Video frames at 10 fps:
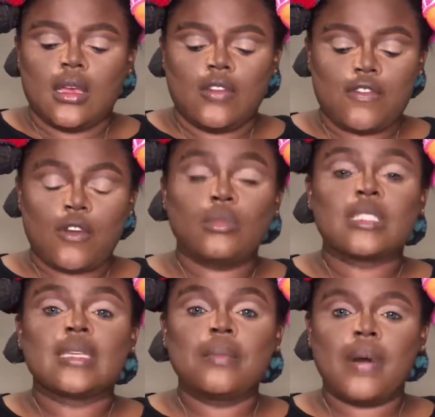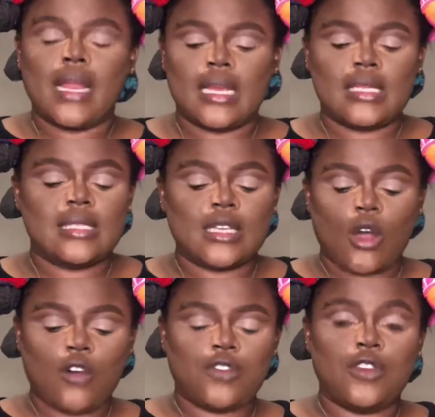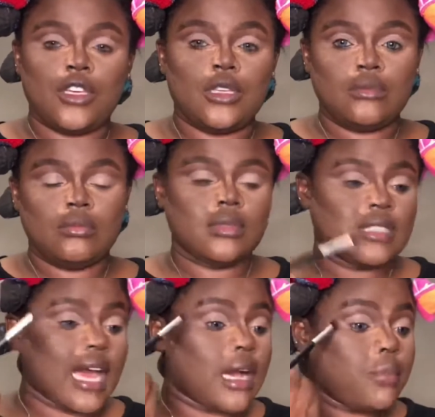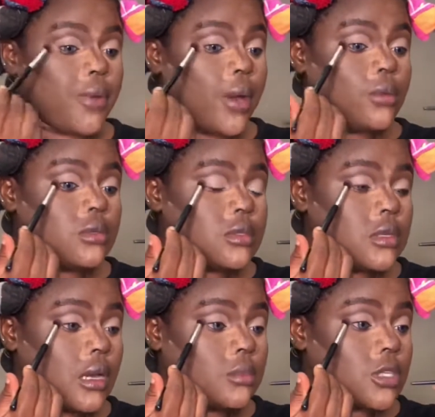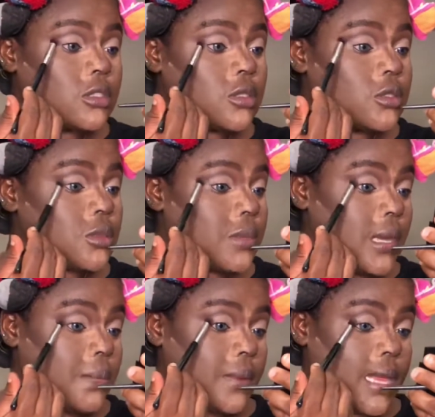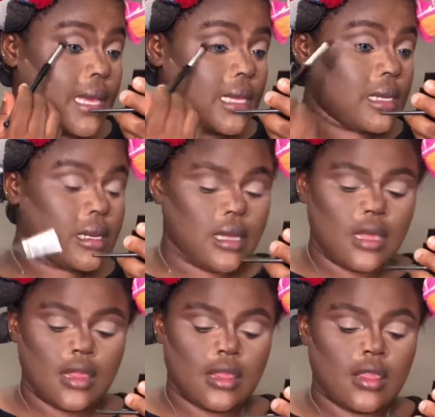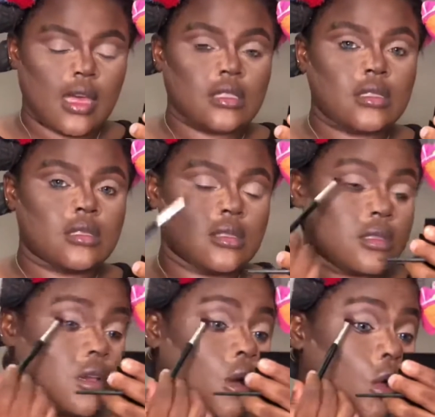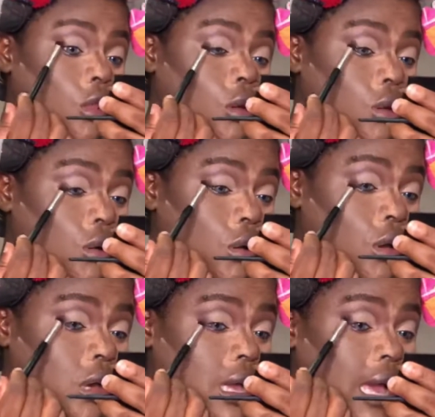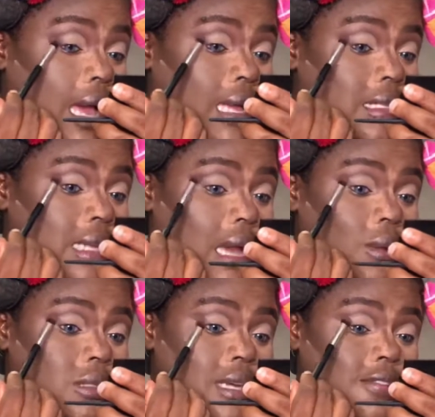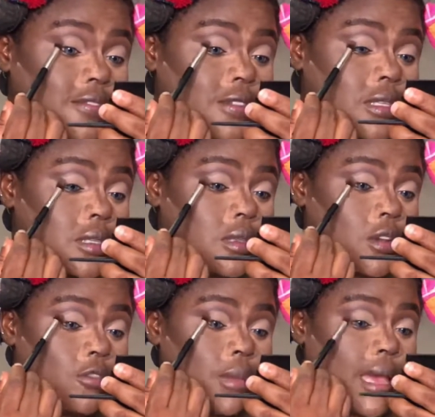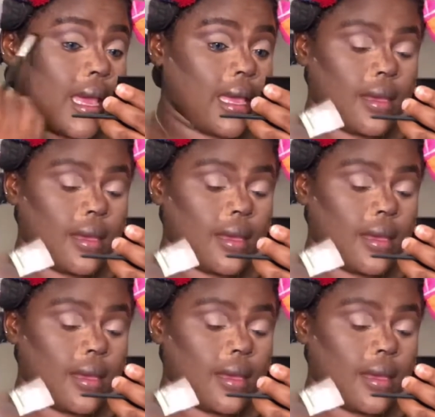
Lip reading: from the same palette, the Coffee dark brown, I'm just going to be applying that color at the outer V of my eye.